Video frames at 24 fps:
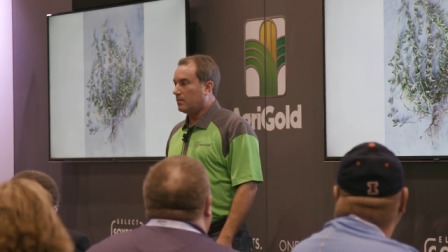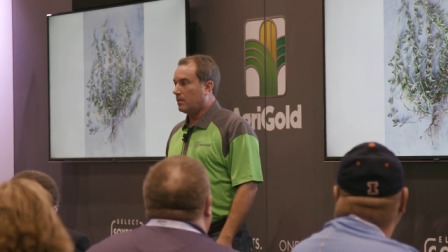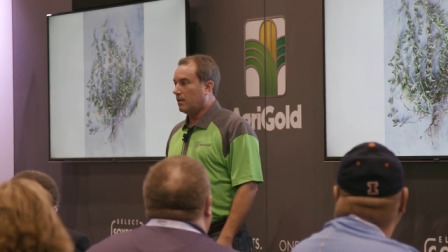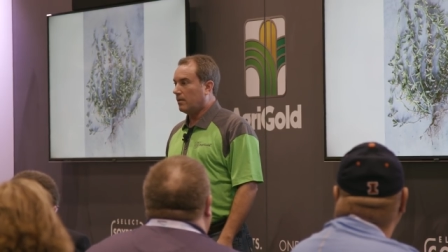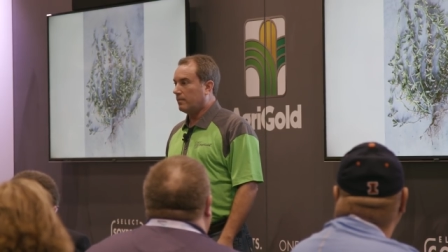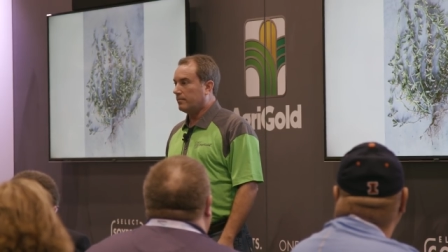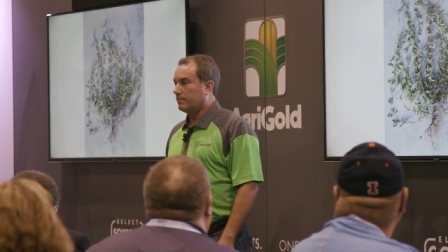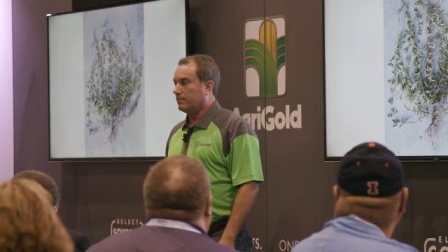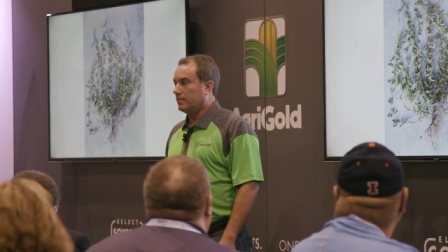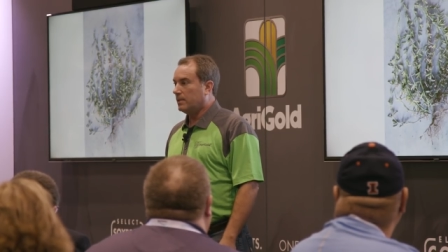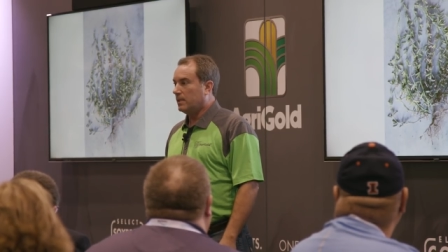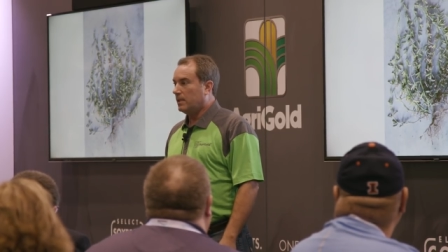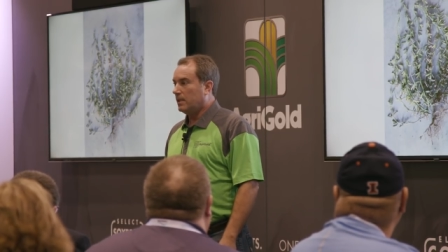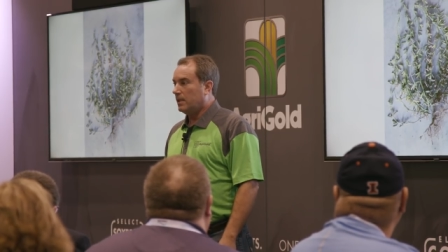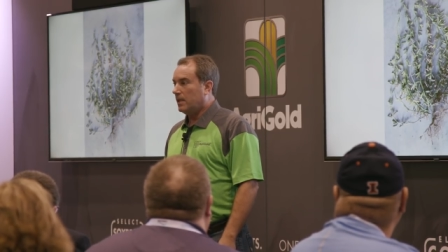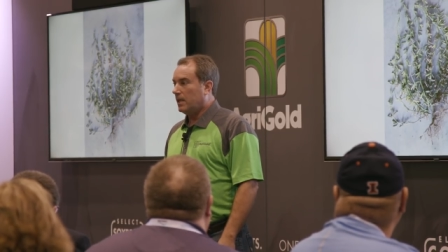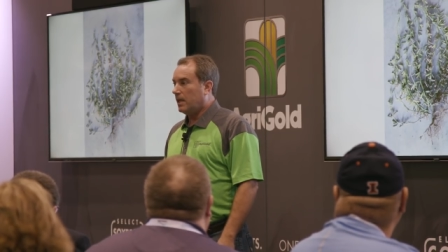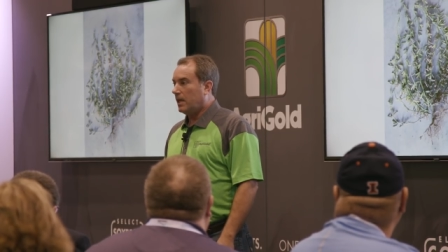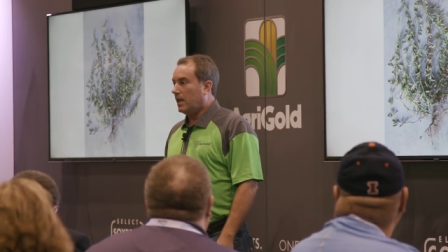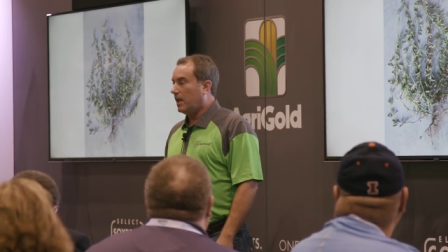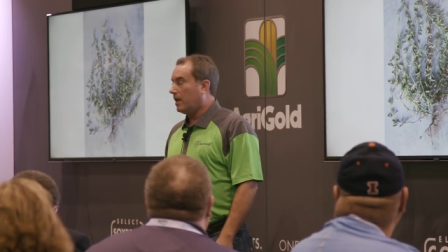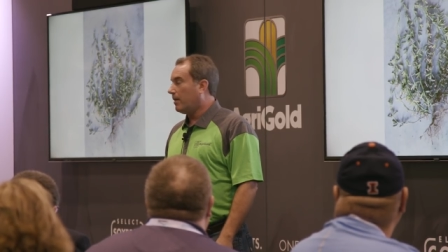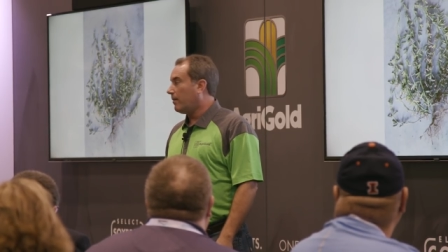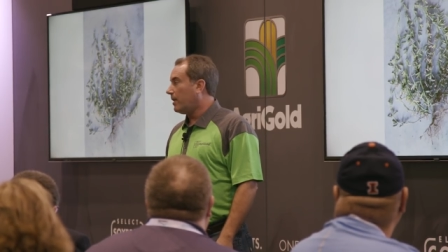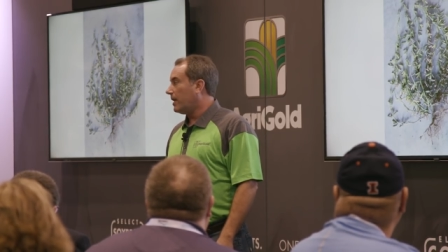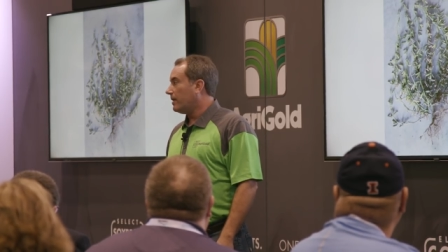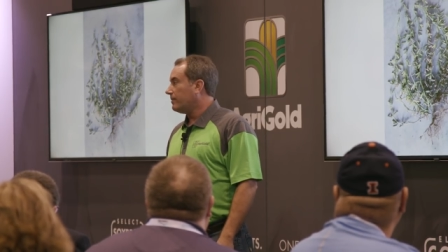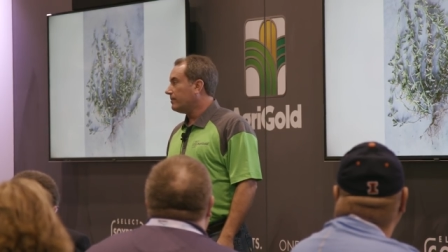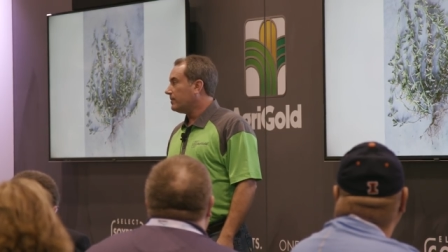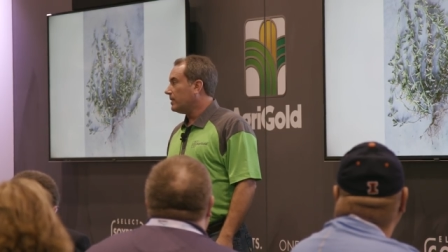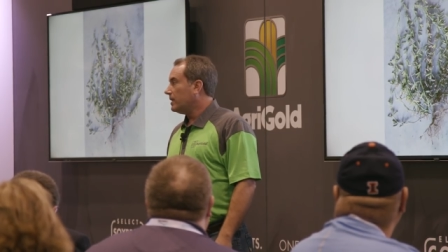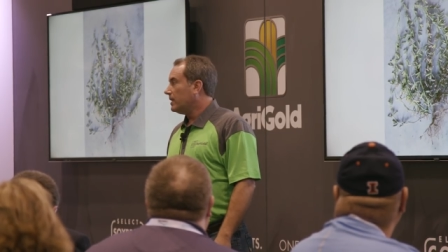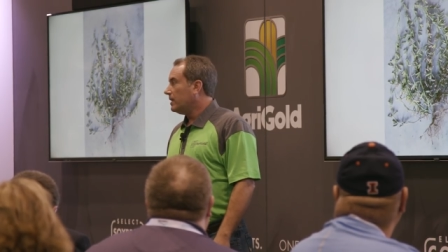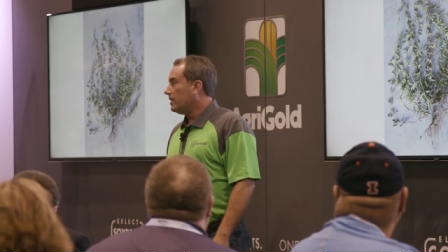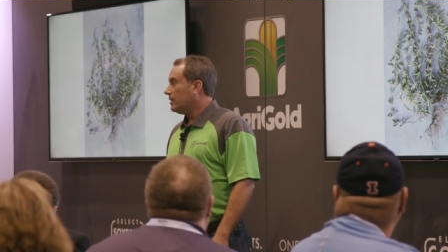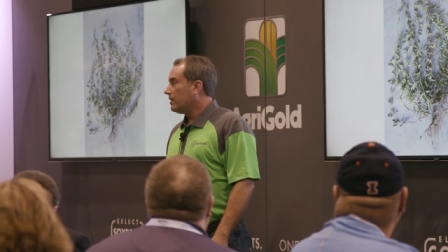So anyway,
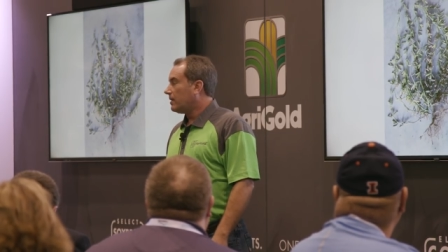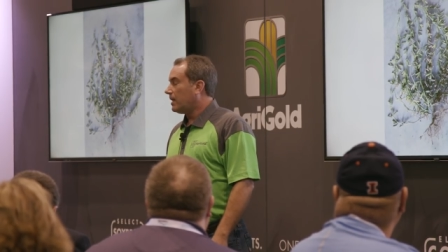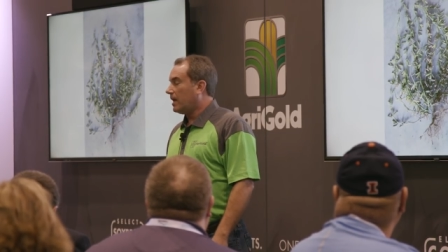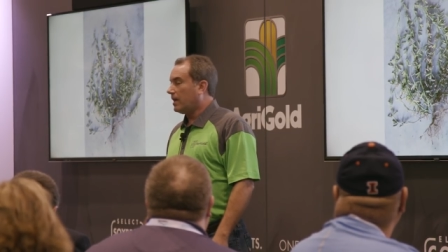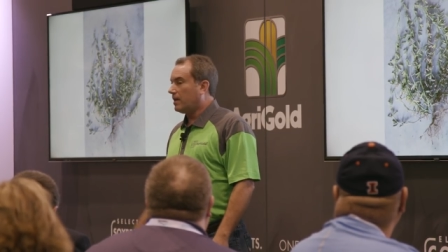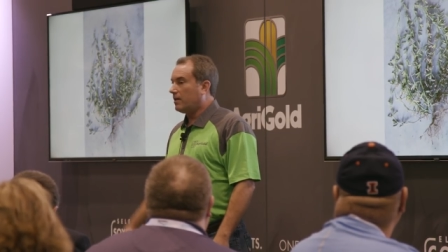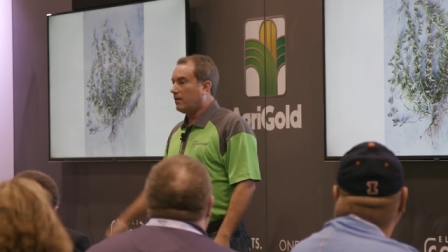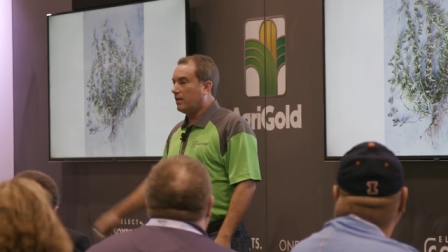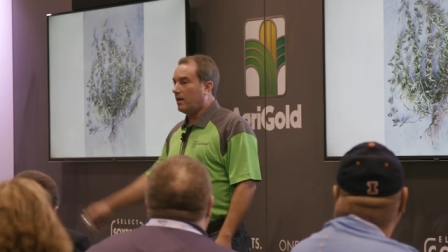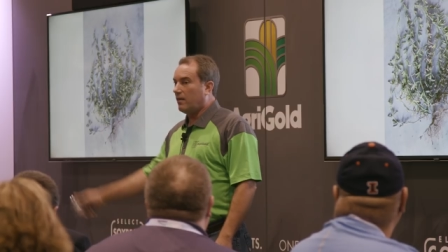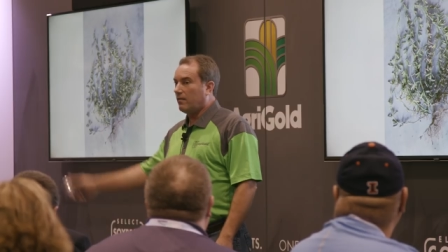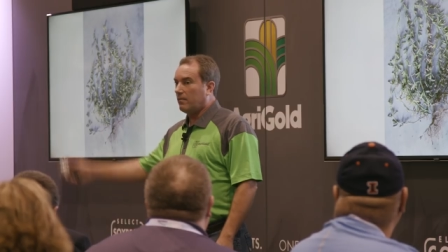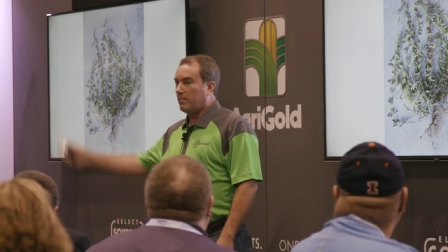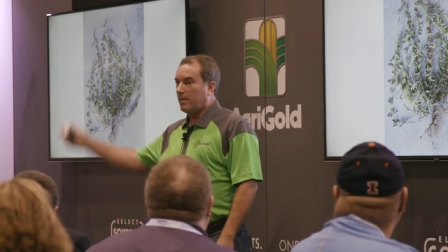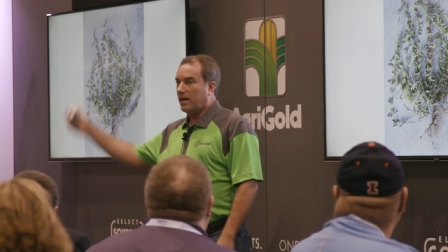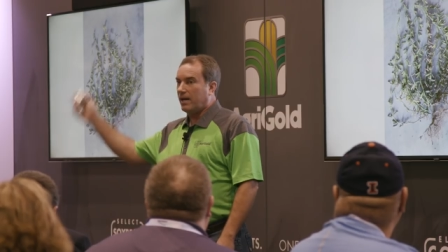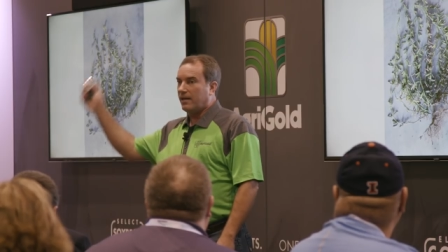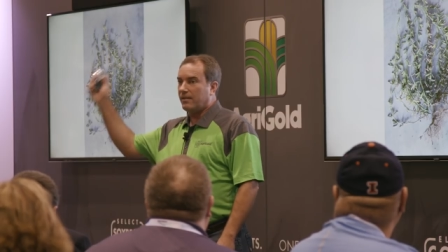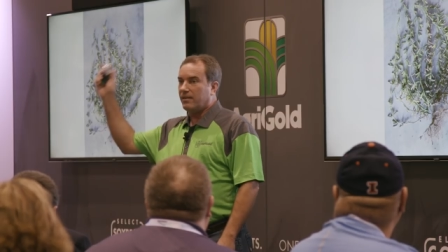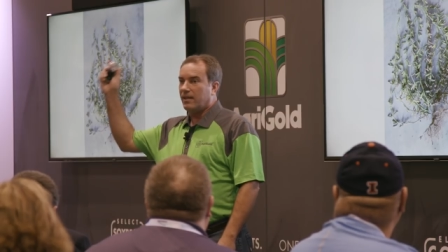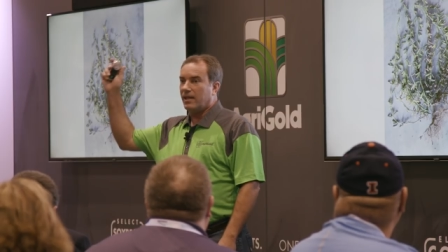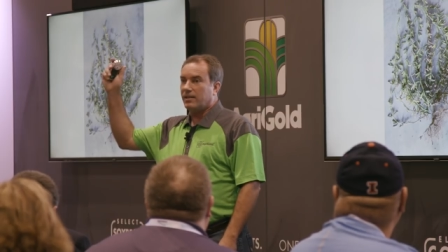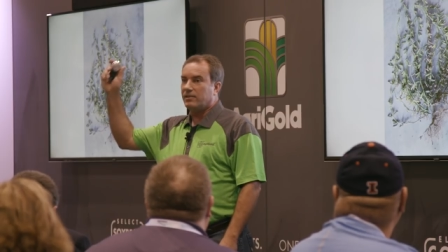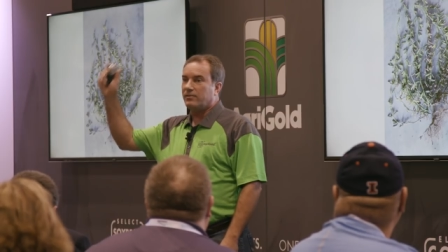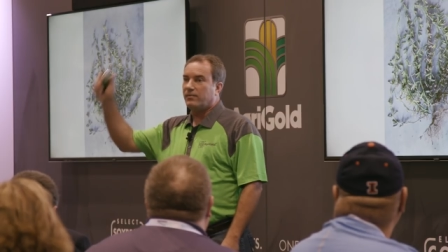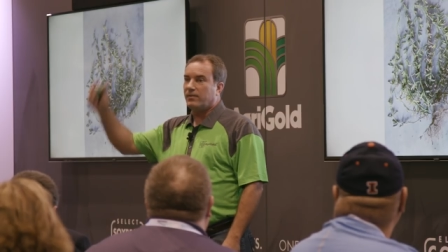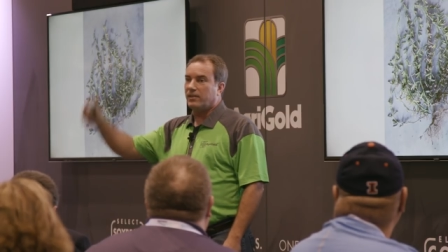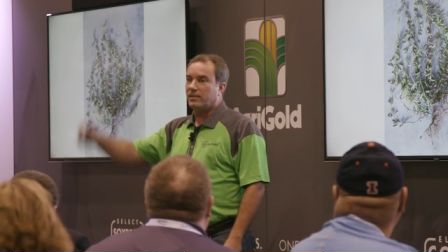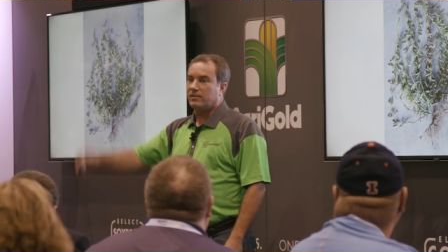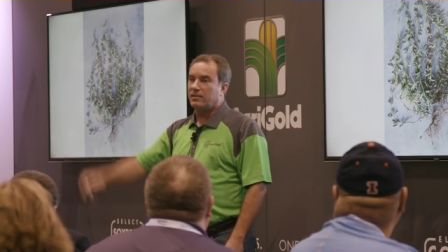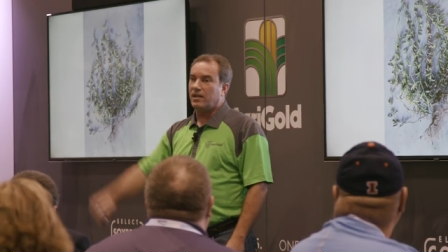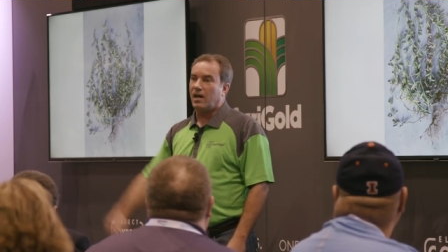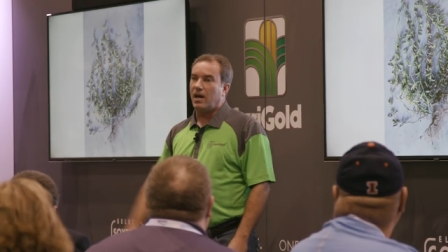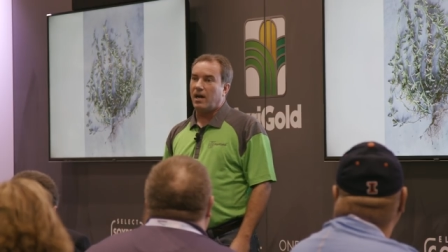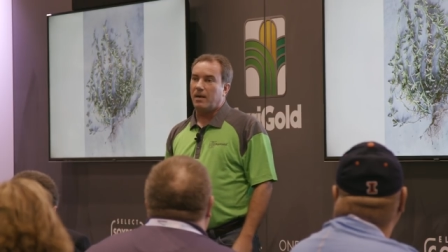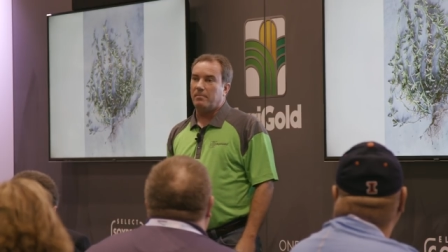thank you everybody. Thanks for
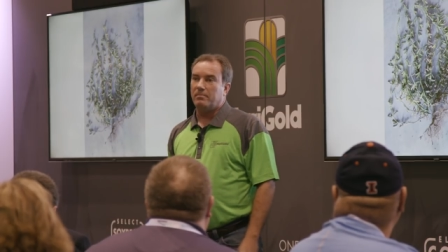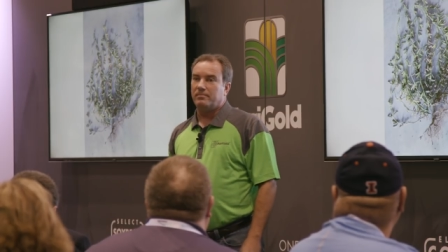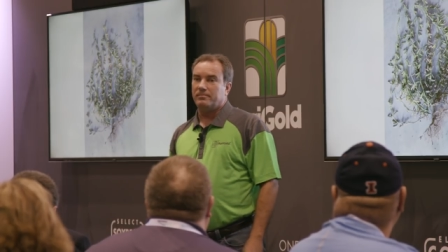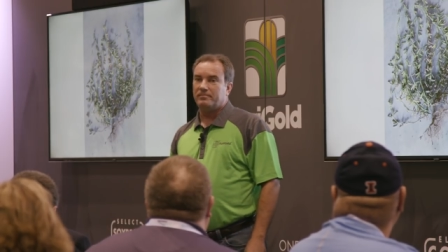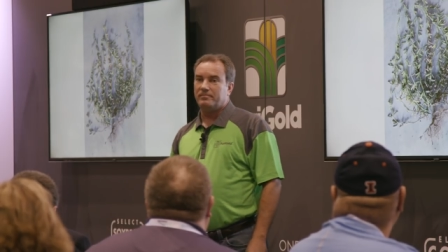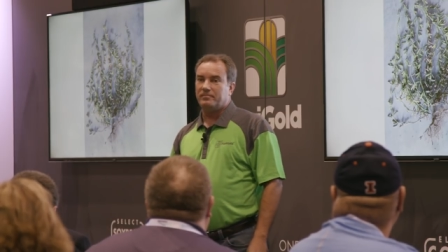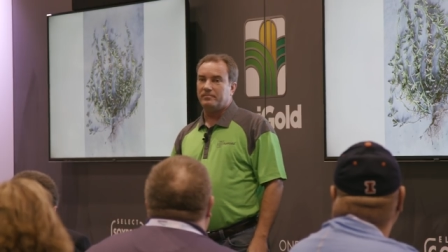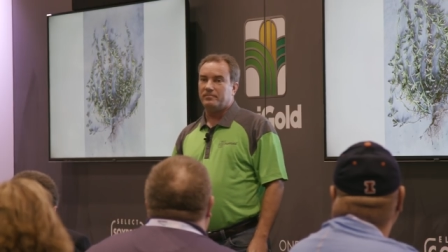your time.